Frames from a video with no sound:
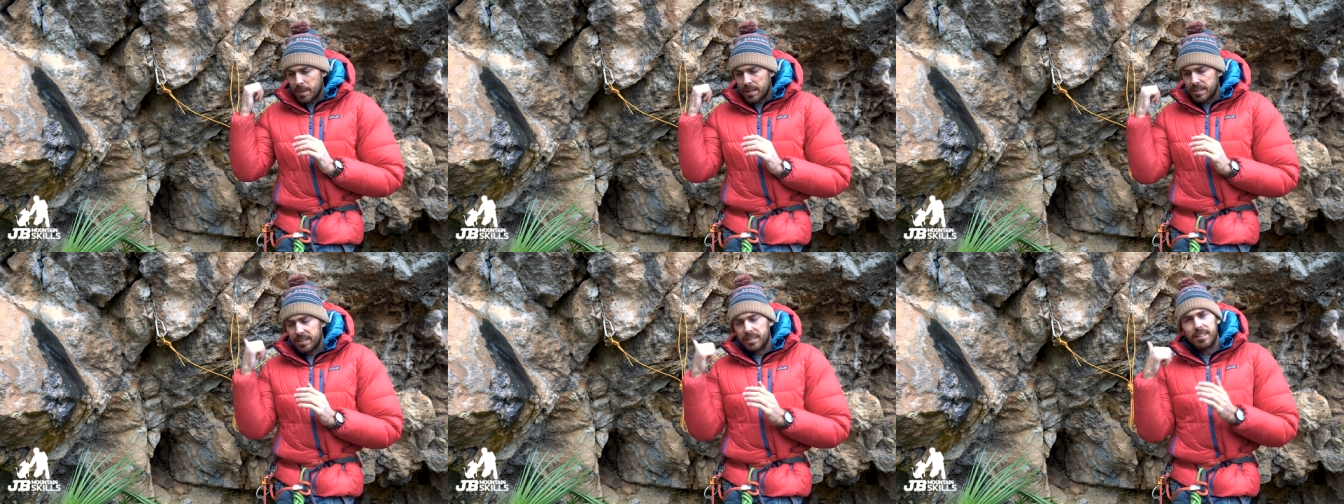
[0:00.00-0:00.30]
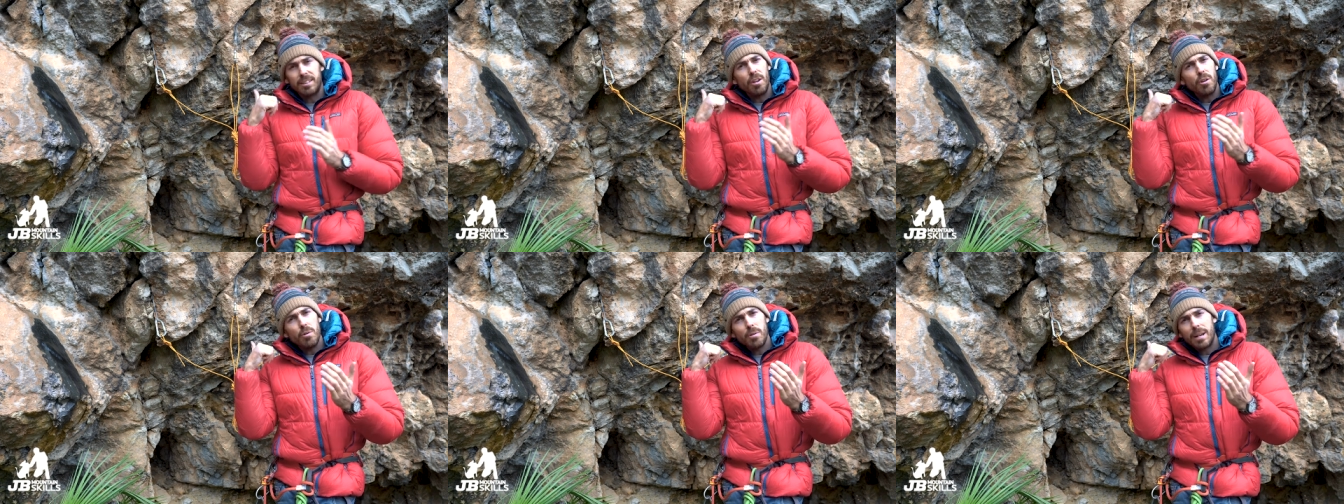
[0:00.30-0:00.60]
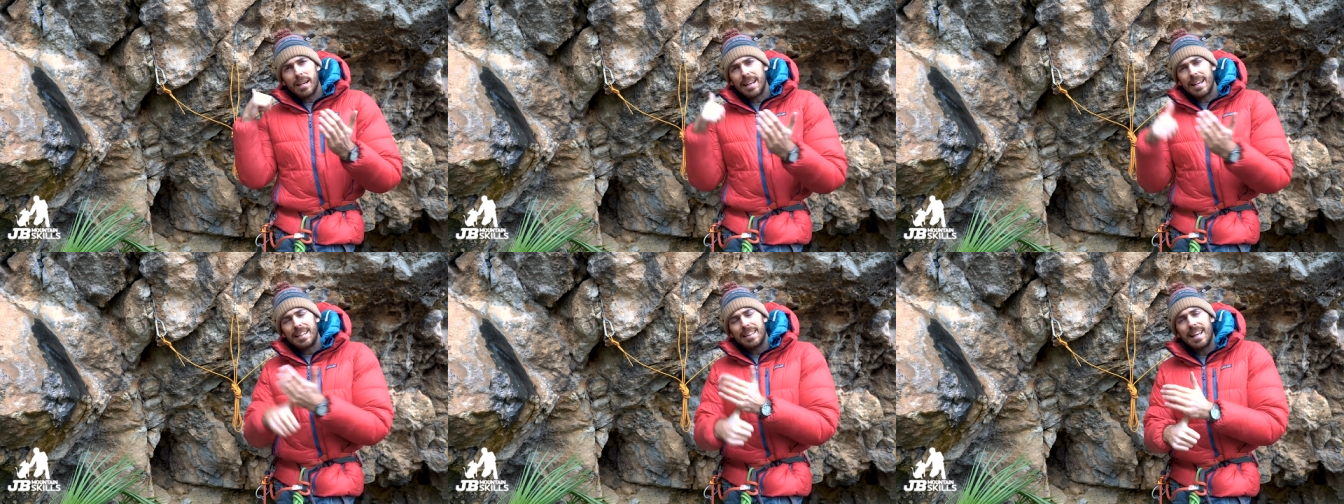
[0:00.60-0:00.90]
Please do
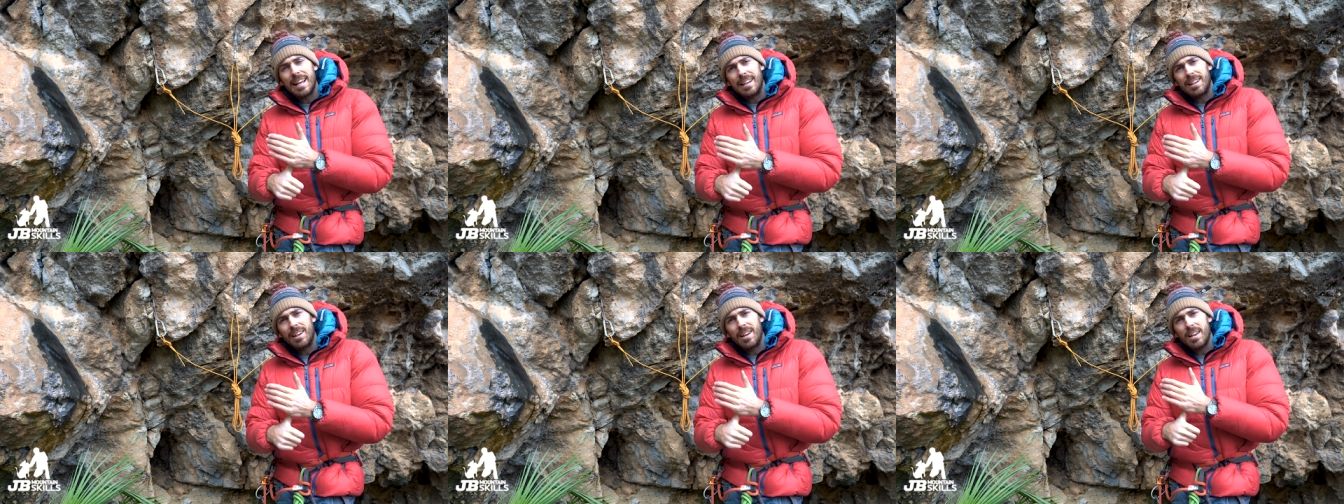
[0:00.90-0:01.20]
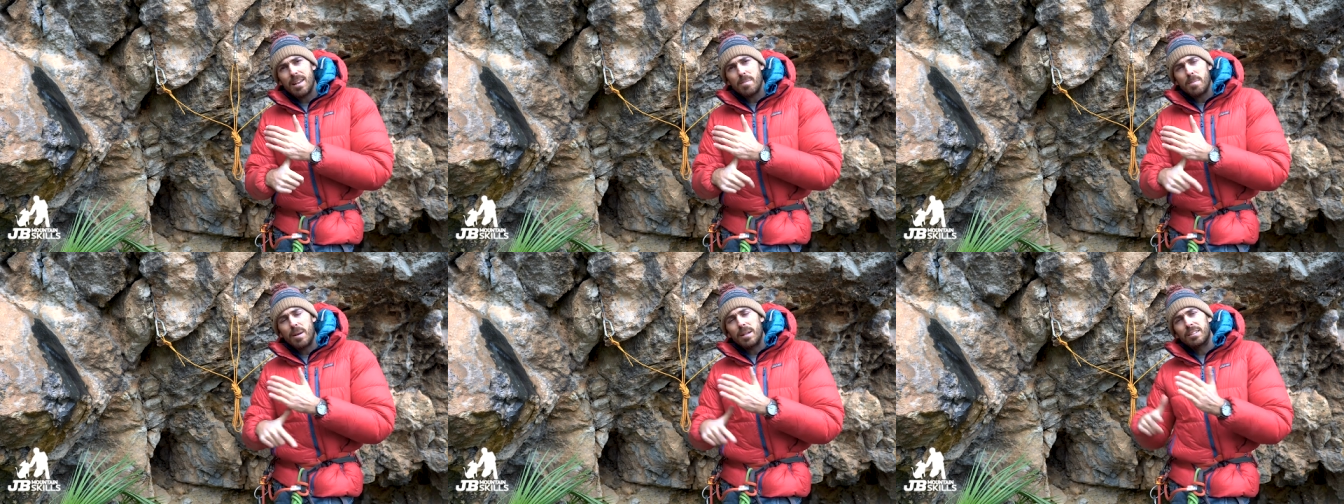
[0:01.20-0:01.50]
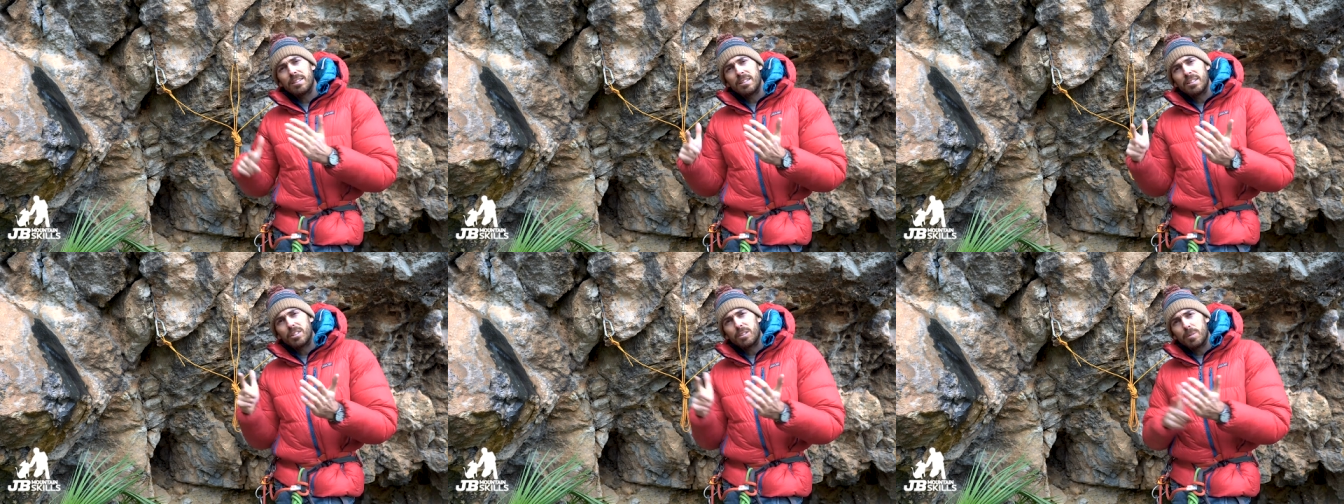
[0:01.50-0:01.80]
click that like
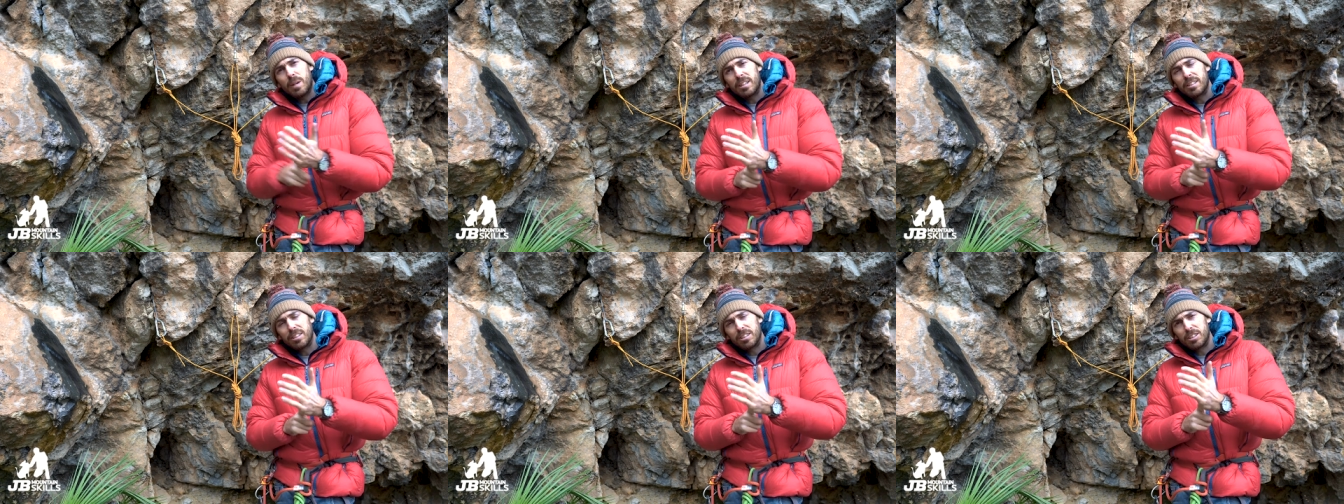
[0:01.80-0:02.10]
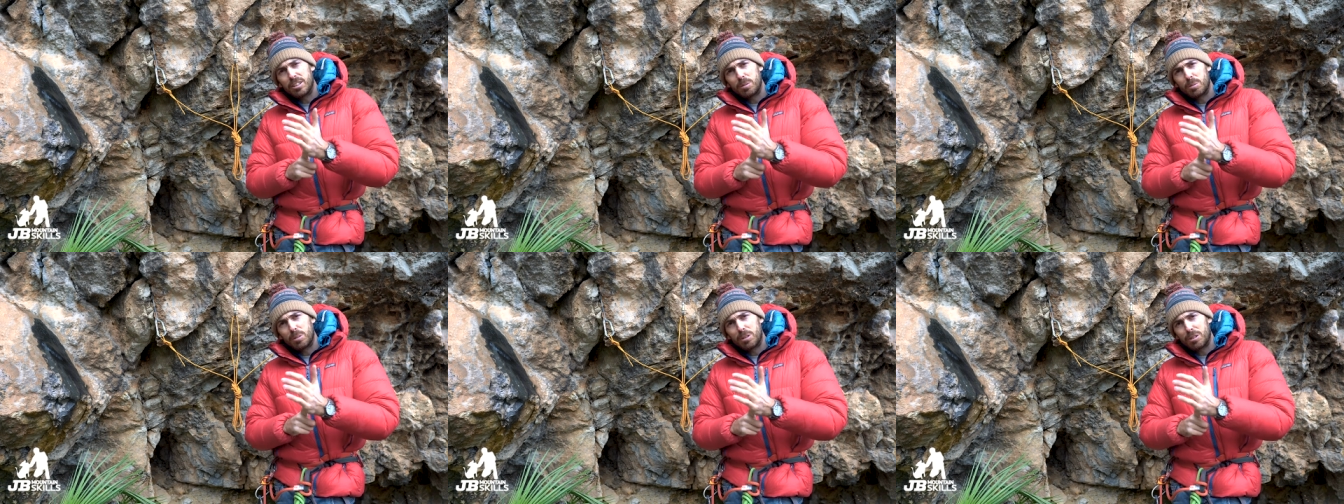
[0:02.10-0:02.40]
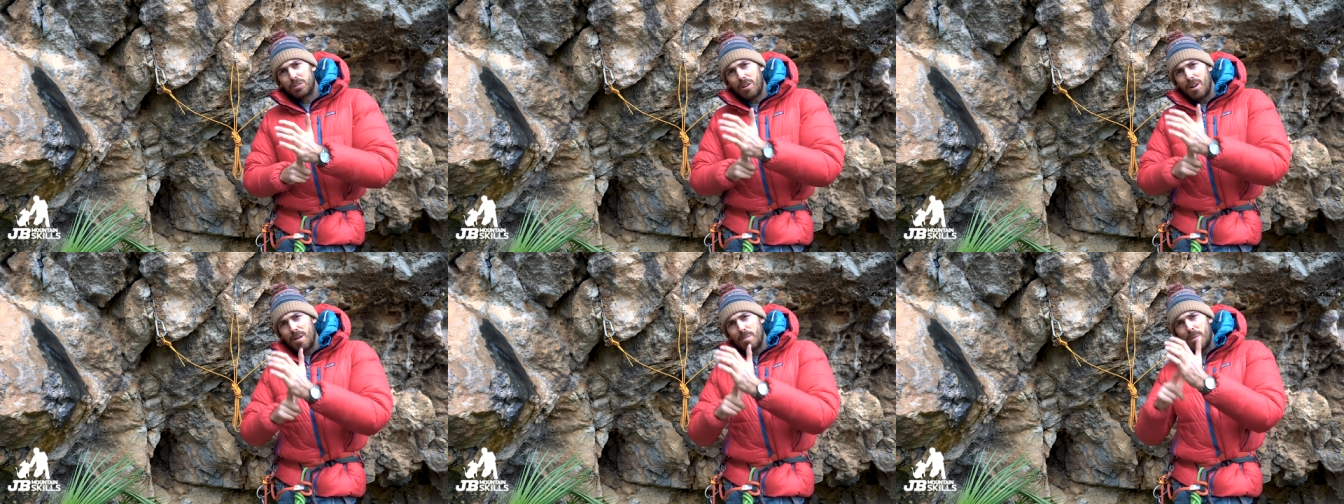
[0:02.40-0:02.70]
button, smash the
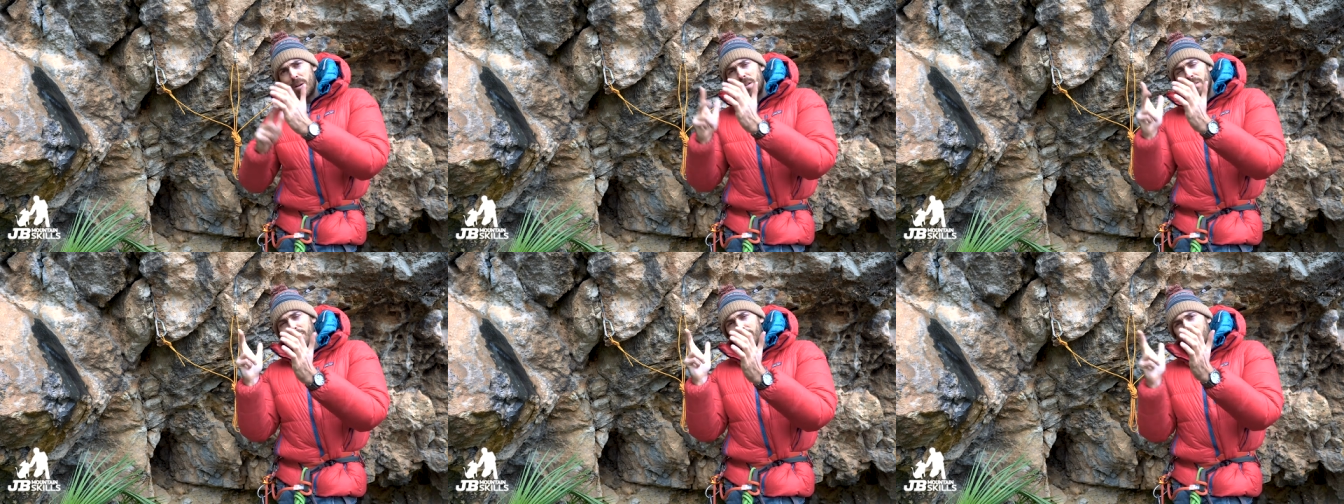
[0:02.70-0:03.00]
subscribe button,